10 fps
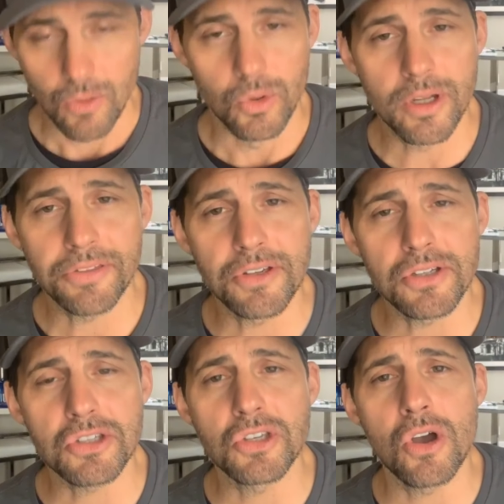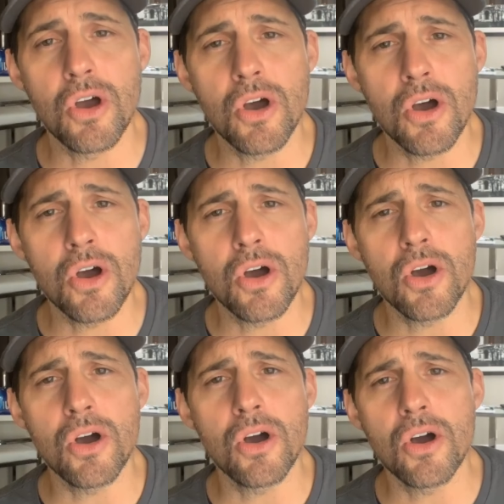With a
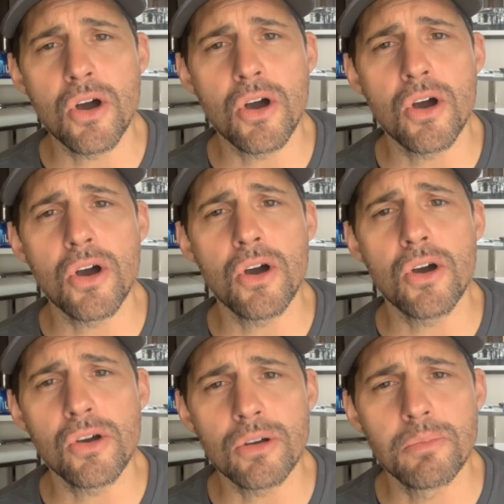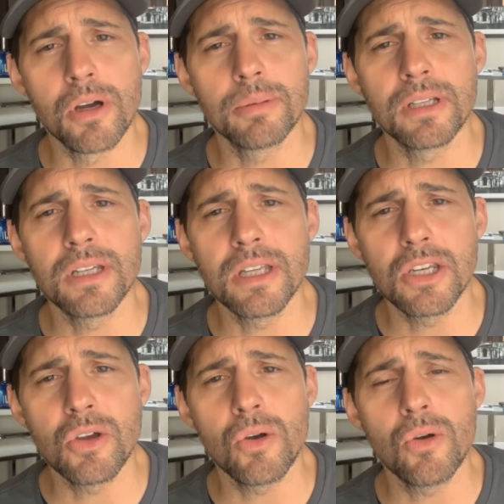song bubbling
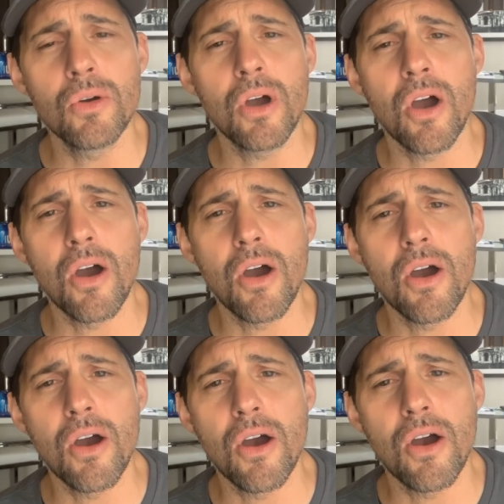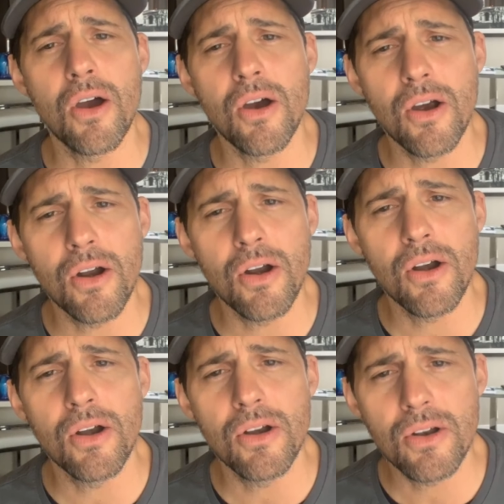in your
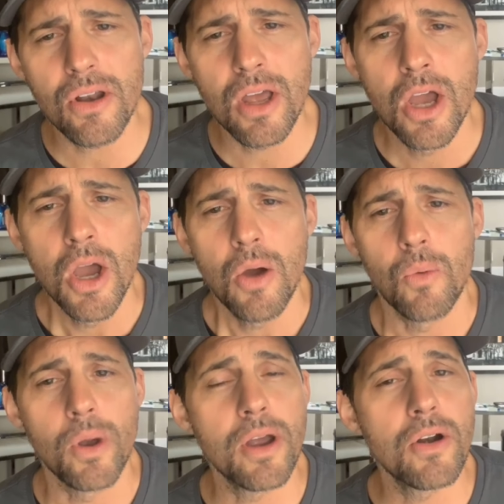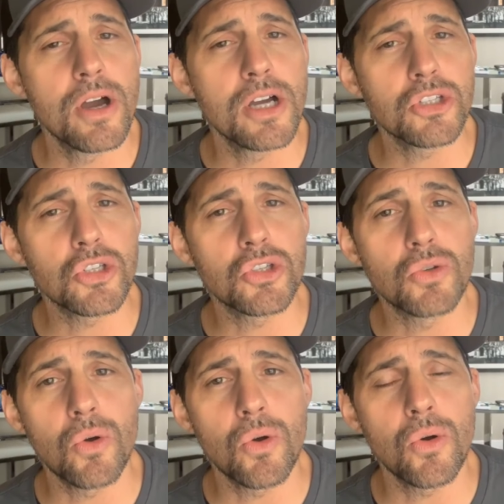heart, where a
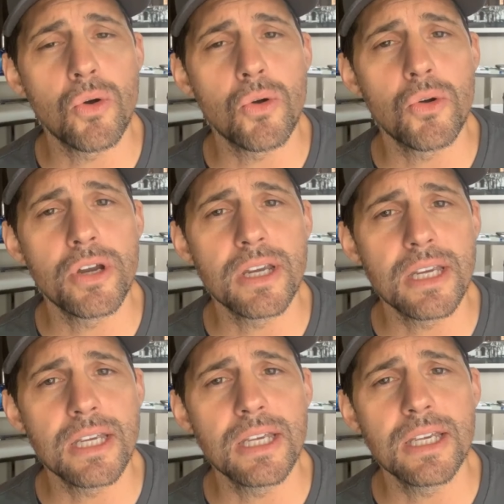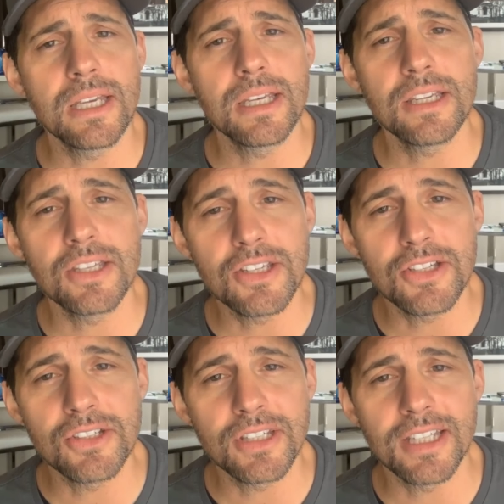story
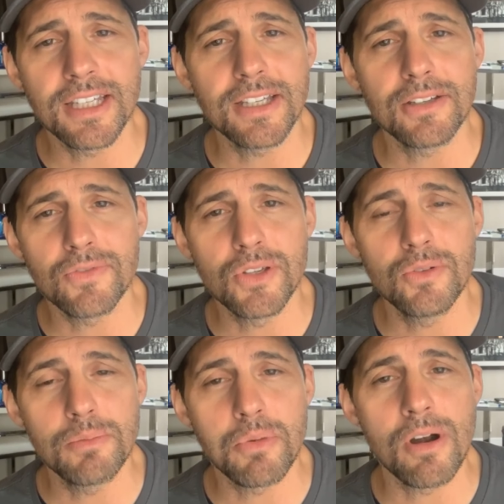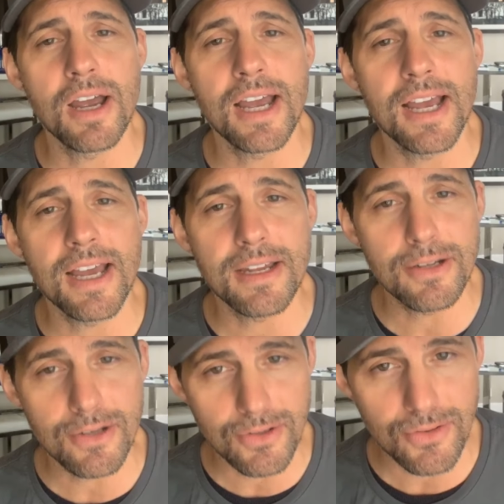could give you a
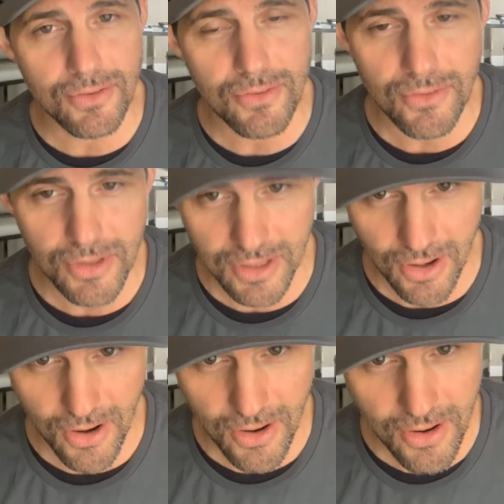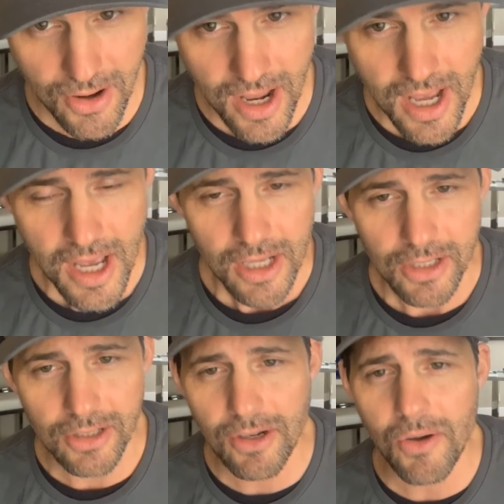brand new start.
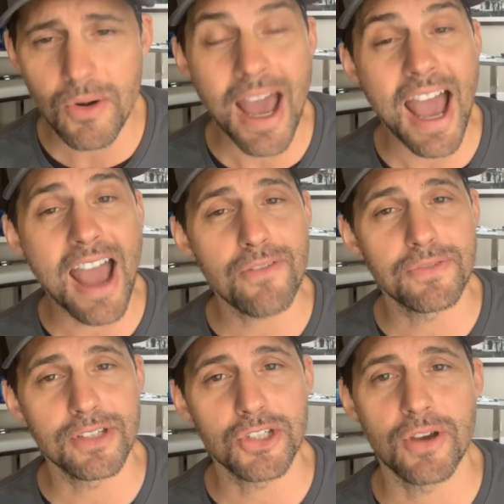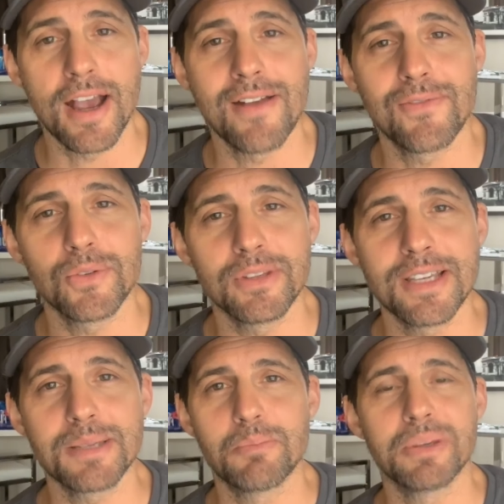You don't have to travel
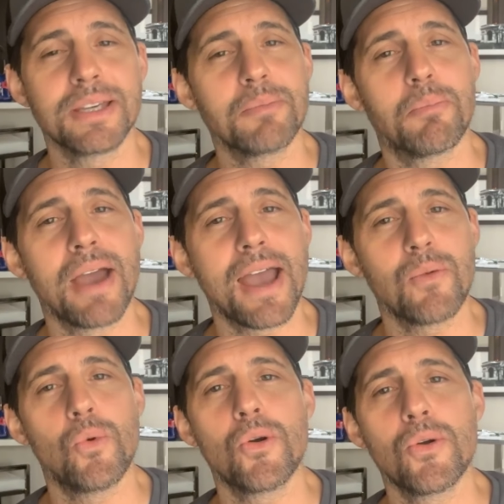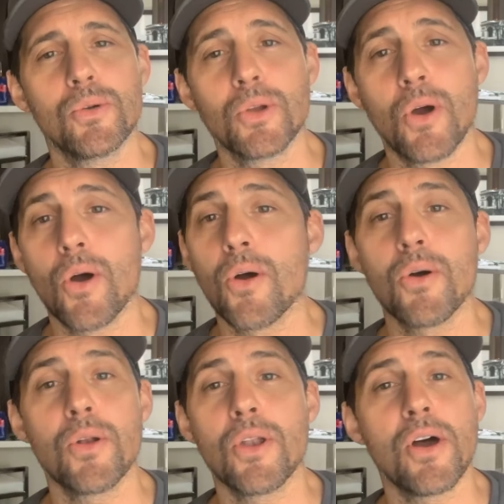this big bad world
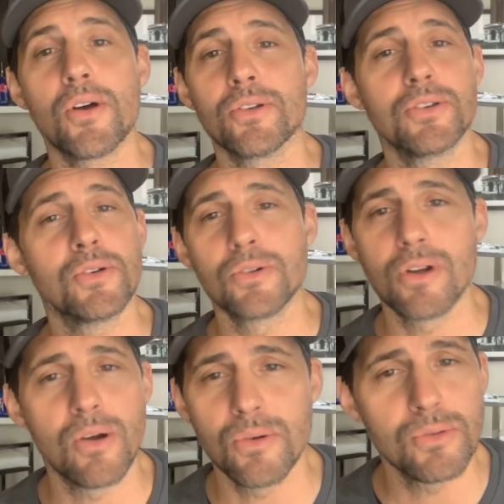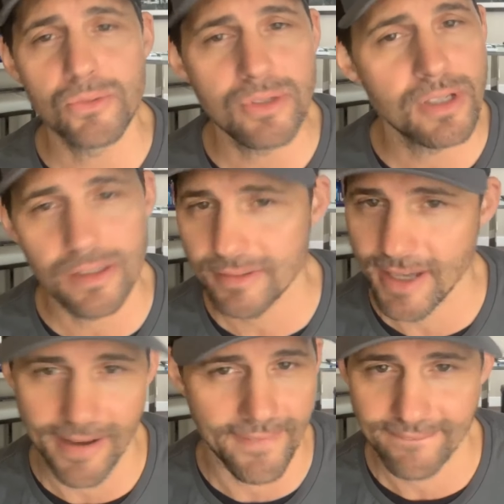all on your own.
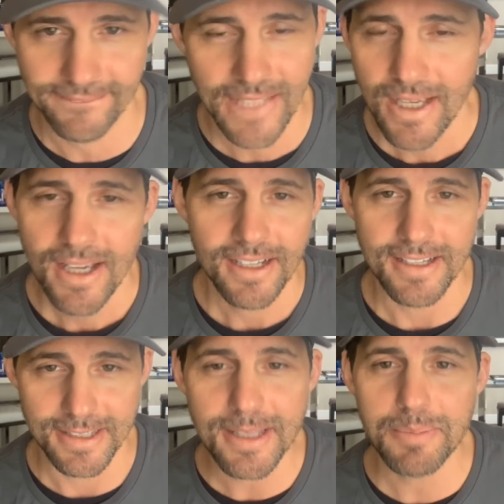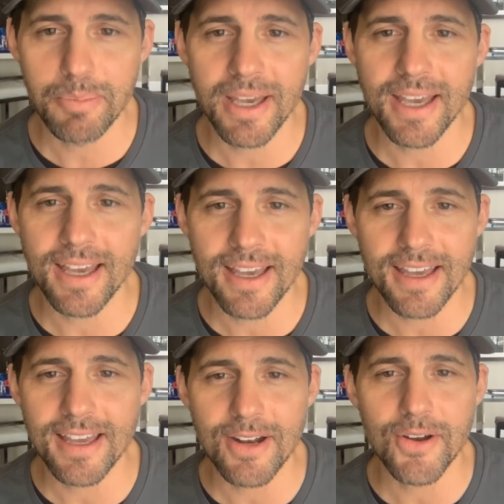Now. Cause it's
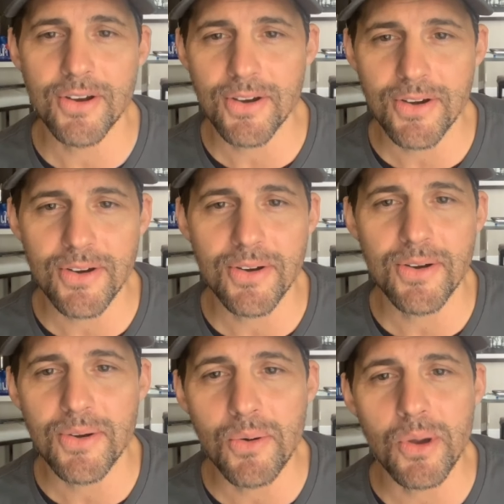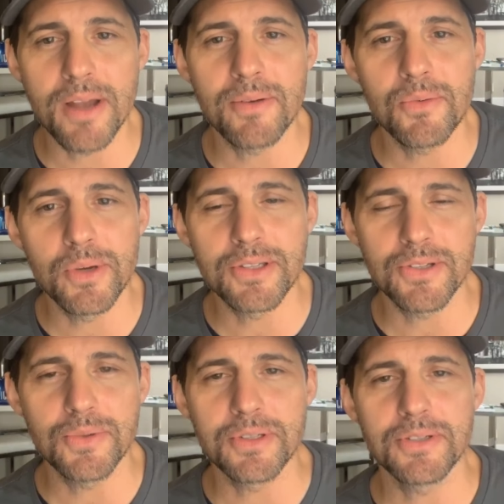better when we
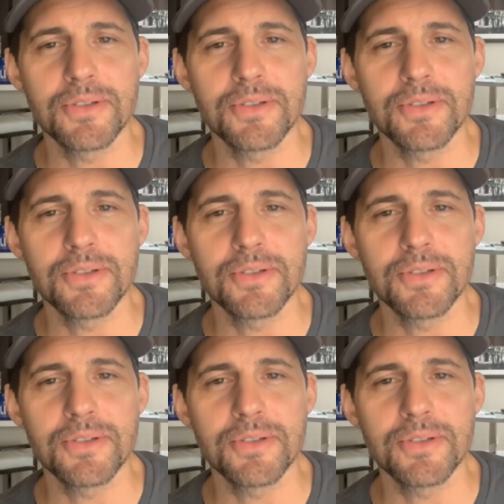do it